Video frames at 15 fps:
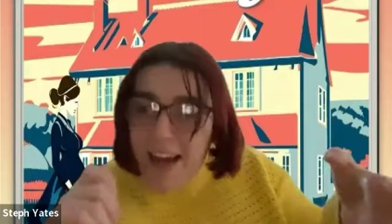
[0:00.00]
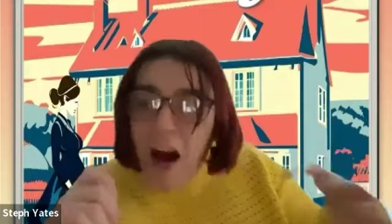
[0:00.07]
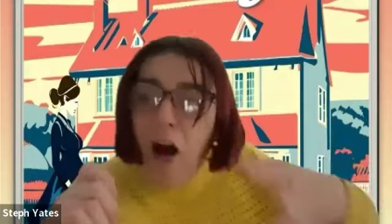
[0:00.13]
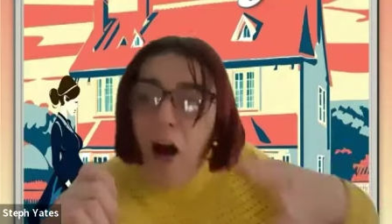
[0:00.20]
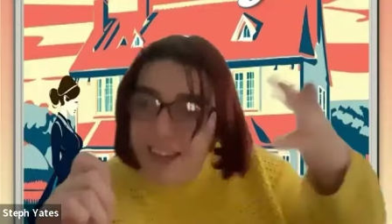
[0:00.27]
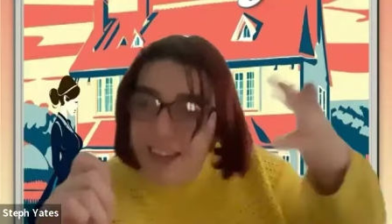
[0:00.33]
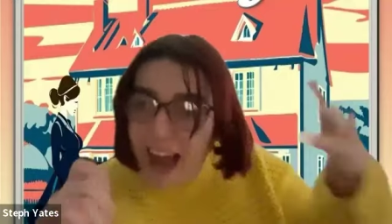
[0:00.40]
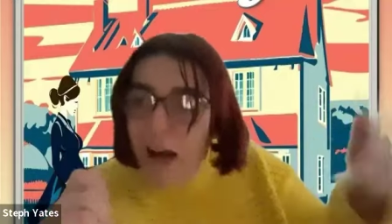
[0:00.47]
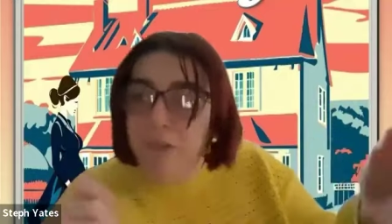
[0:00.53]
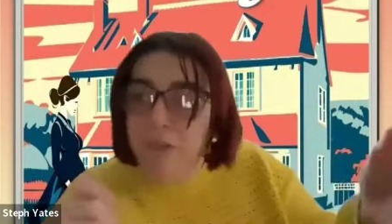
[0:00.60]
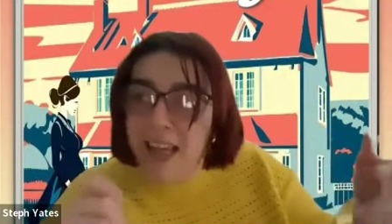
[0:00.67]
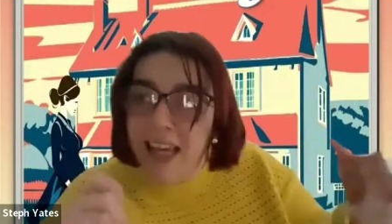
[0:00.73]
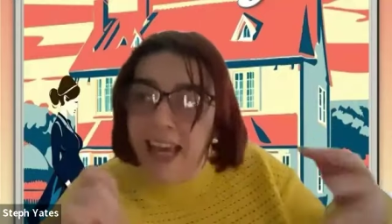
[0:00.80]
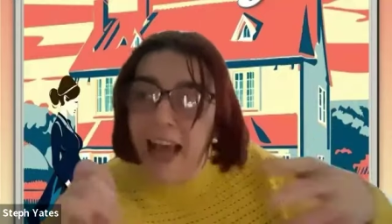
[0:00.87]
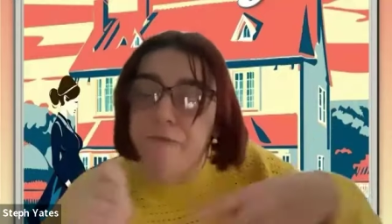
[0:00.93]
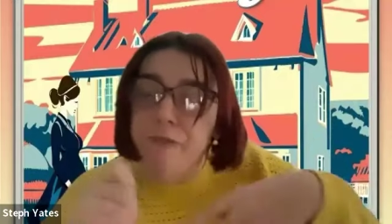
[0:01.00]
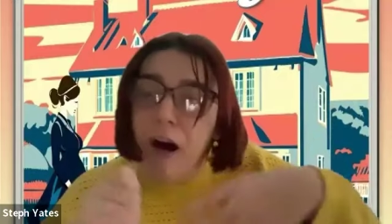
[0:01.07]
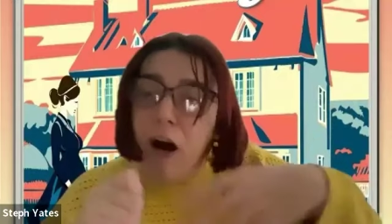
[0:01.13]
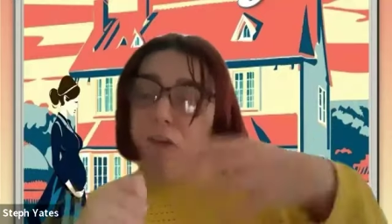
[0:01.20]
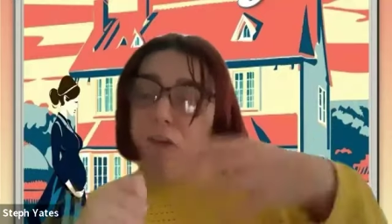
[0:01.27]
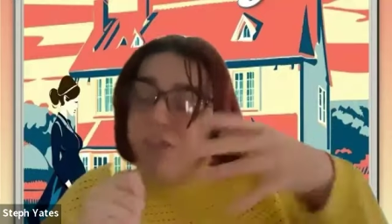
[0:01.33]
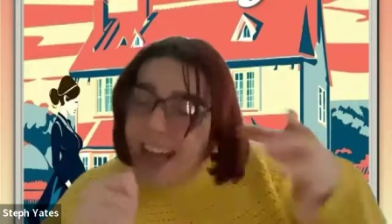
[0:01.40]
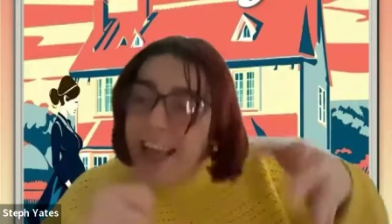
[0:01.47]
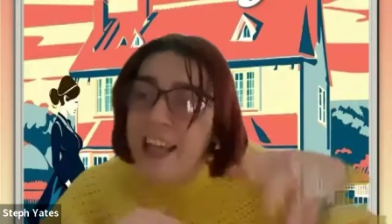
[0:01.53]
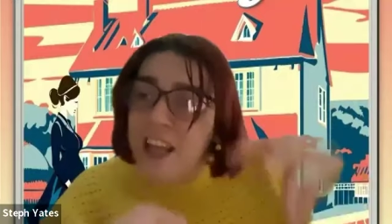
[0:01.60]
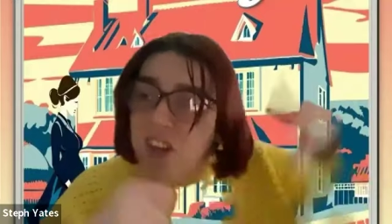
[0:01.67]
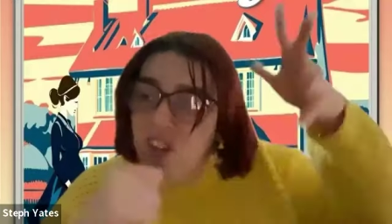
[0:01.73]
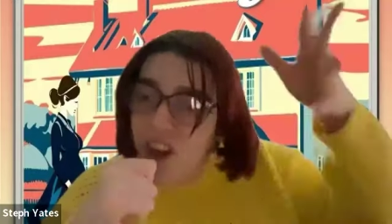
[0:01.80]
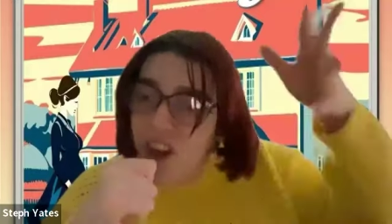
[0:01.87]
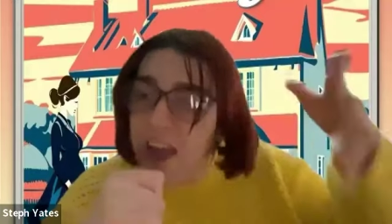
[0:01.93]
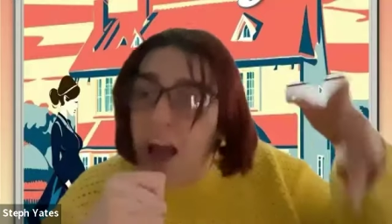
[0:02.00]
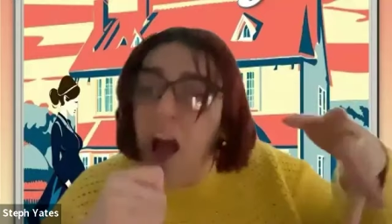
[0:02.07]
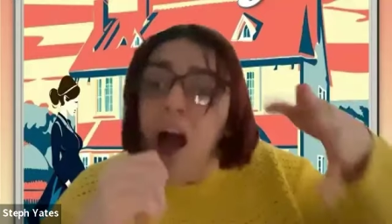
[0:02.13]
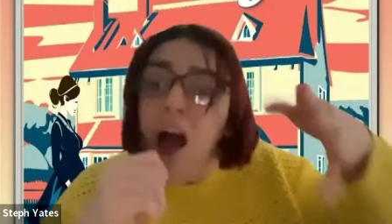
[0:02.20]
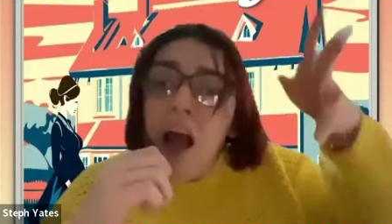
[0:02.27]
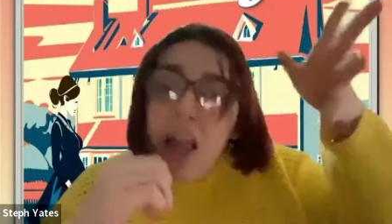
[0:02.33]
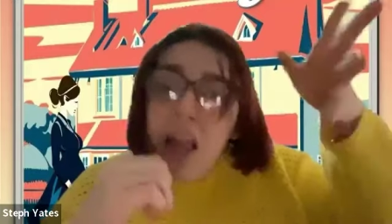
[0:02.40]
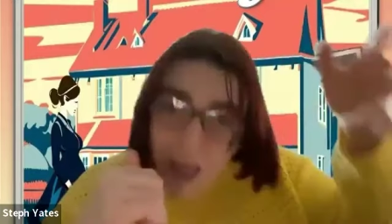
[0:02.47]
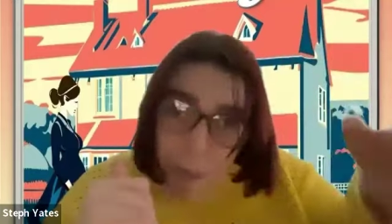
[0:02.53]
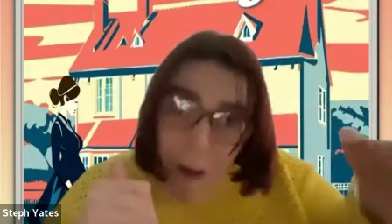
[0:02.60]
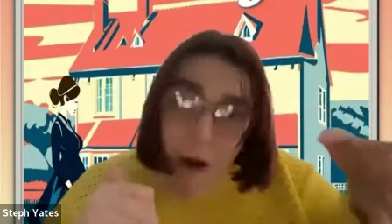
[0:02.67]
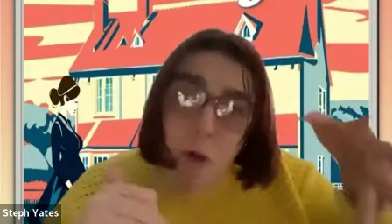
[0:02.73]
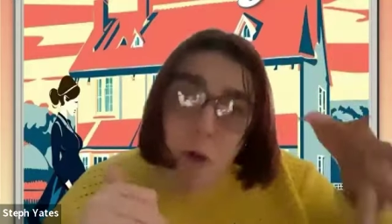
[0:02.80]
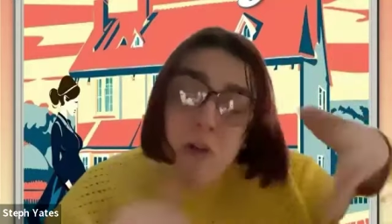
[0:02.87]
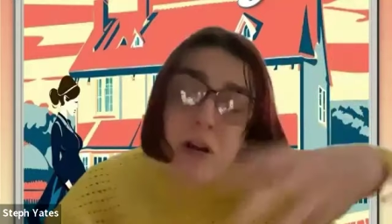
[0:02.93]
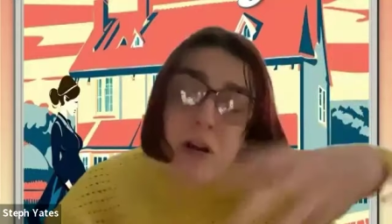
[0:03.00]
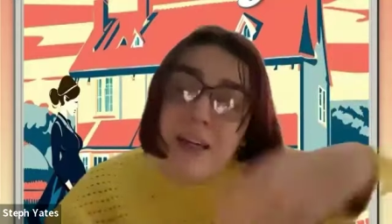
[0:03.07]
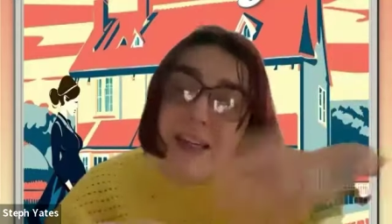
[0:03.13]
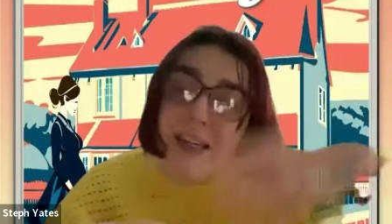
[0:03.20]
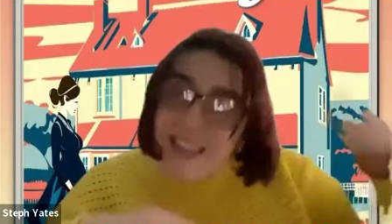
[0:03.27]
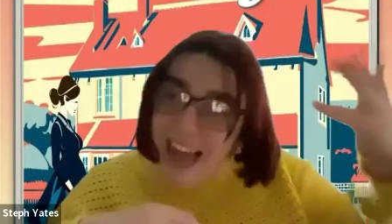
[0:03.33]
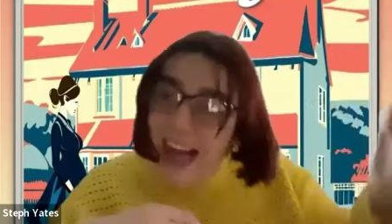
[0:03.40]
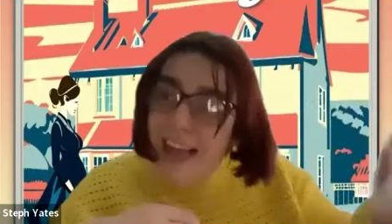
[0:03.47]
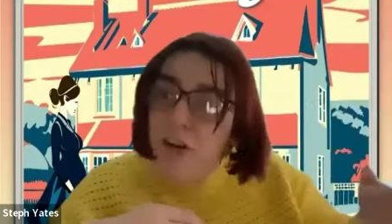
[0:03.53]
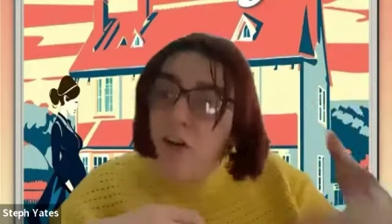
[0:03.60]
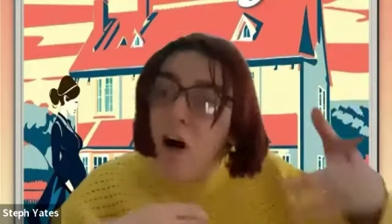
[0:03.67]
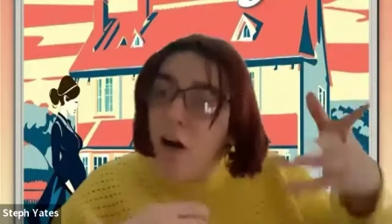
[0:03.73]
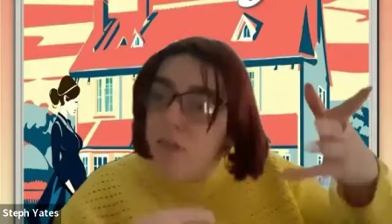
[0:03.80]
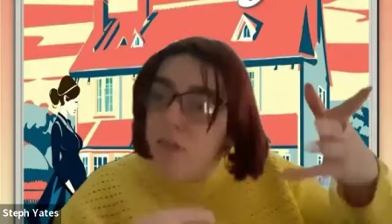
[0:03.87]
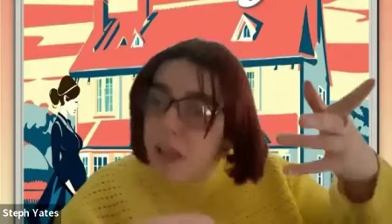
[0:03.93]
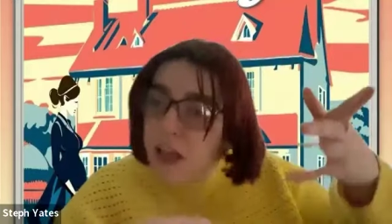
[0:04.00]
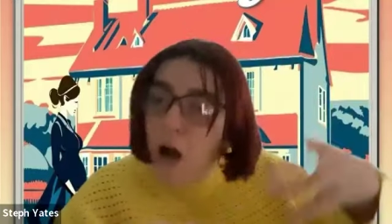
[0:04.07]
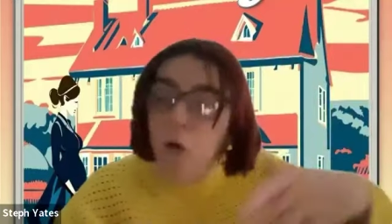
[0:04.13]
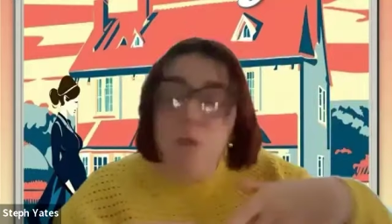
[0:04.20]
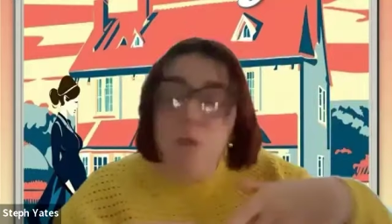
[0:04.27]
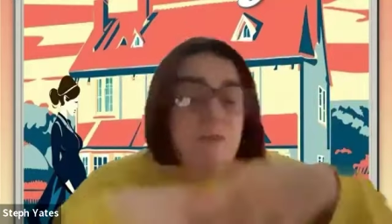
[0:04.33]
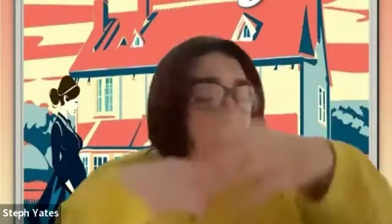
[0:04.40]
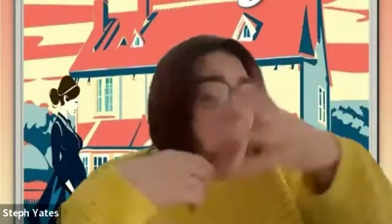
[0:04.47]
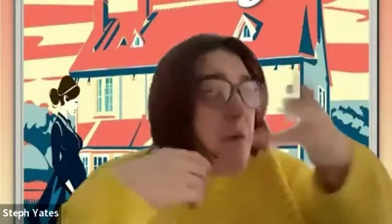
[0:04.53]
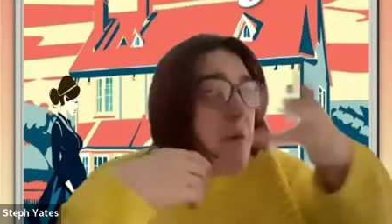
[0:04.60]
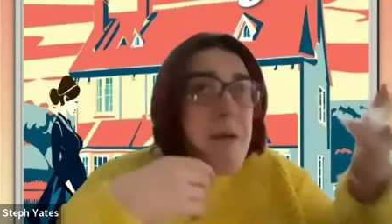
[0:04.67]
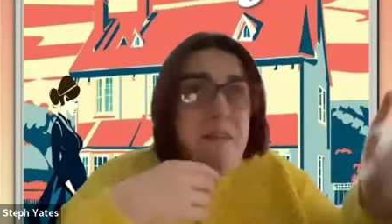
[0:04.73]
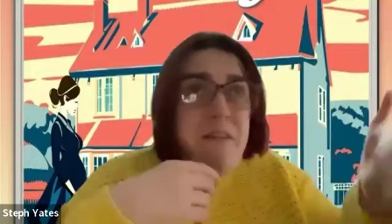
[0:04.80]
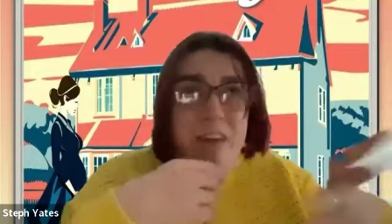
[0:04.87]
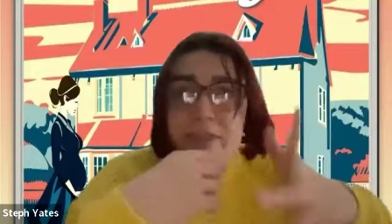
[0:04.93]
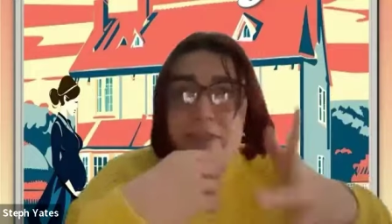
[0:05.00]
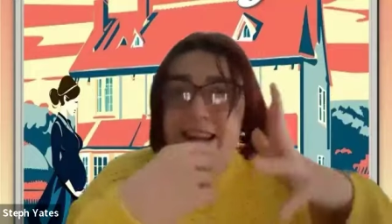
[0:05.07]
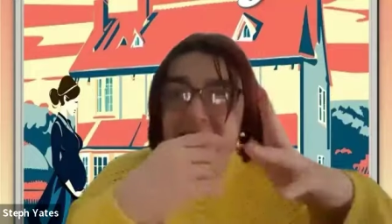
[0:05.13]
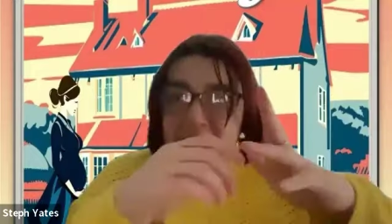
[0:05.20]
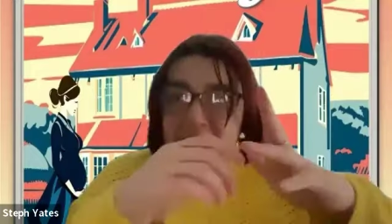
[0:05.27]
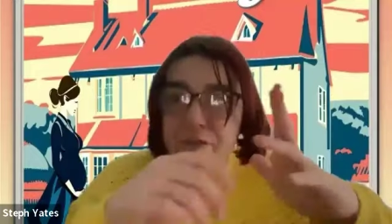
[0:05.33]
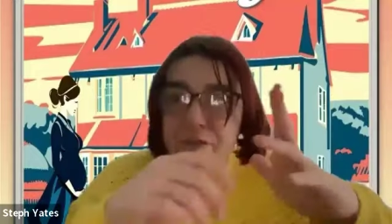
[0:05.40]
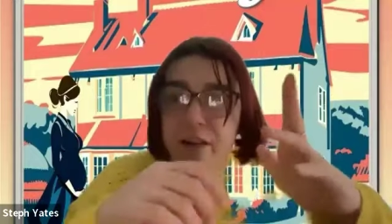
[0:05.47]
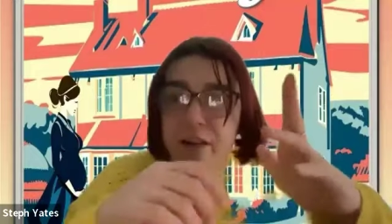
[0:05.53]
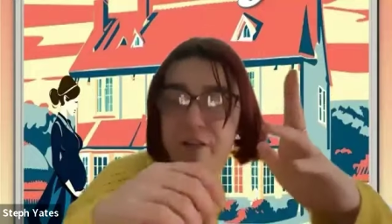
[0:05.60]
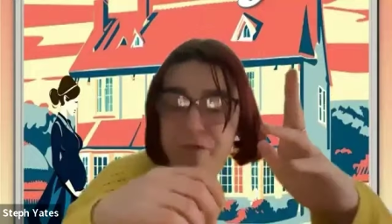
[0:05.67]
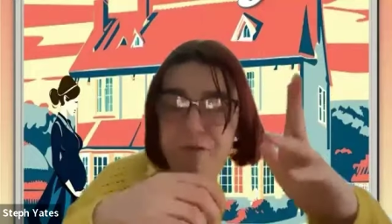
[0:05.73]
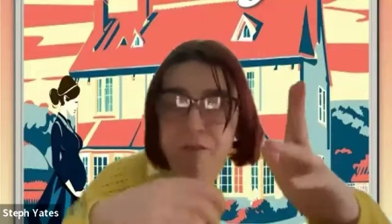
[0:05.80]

or dancing involved. It's just spoken dialogue. So that'd be very different.